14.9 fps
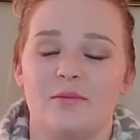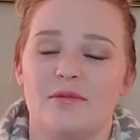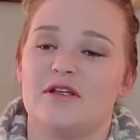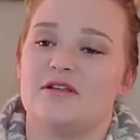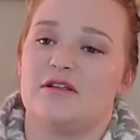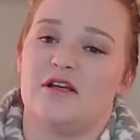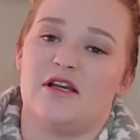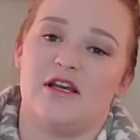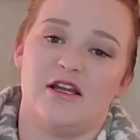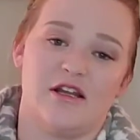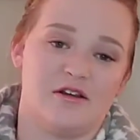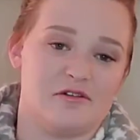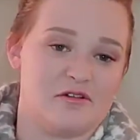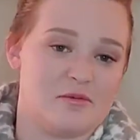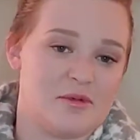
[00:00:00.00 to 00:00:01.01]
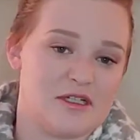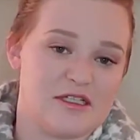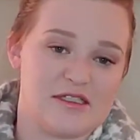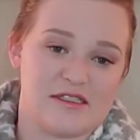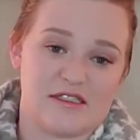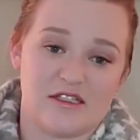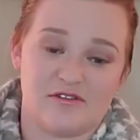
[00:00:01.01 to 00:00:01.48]
I mean, and
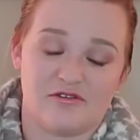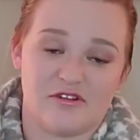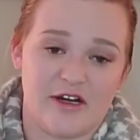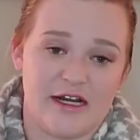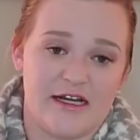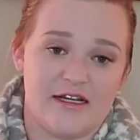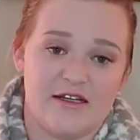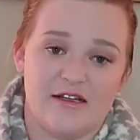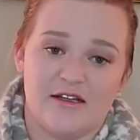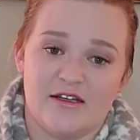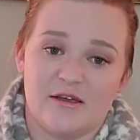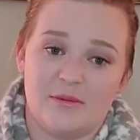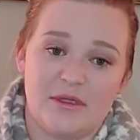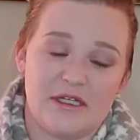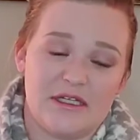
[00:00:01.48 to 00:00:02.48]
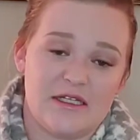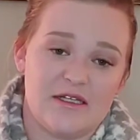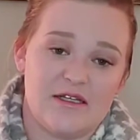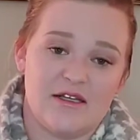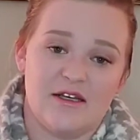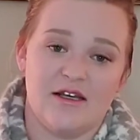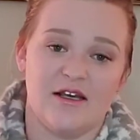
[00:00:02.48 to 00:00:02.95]
everybody's different. I
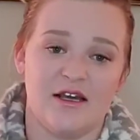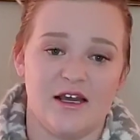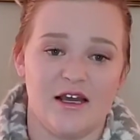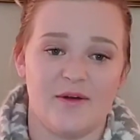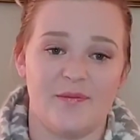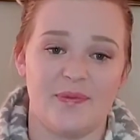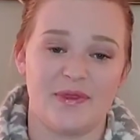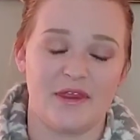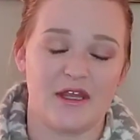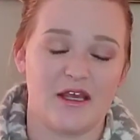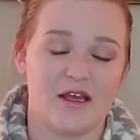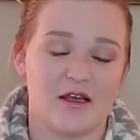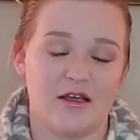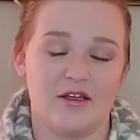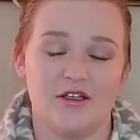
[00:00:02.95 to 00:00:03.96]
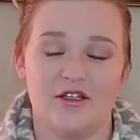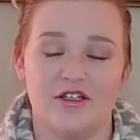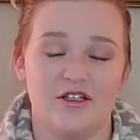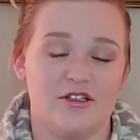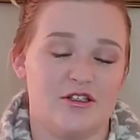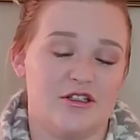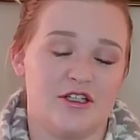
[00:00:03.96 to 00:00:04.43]
mean,
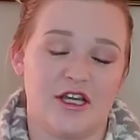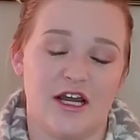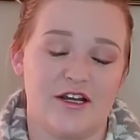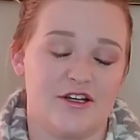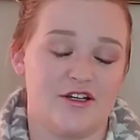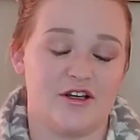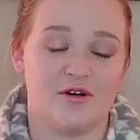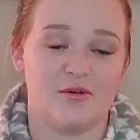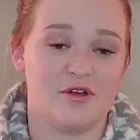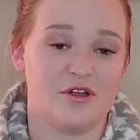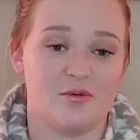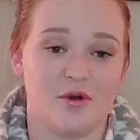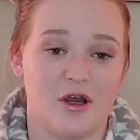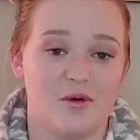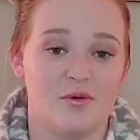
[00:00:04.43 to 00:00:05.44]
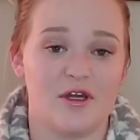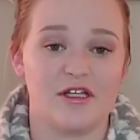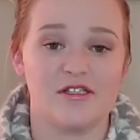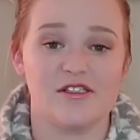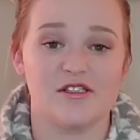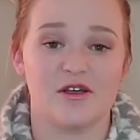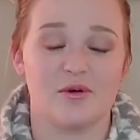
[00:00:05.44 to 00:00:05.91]
you kind of know when you want
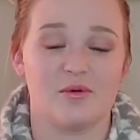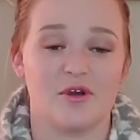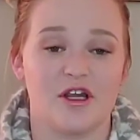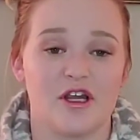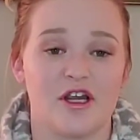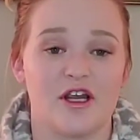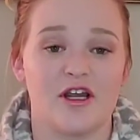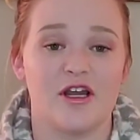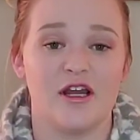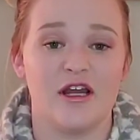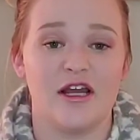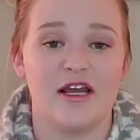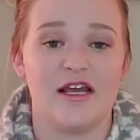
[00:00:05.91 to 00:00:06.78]
one. So where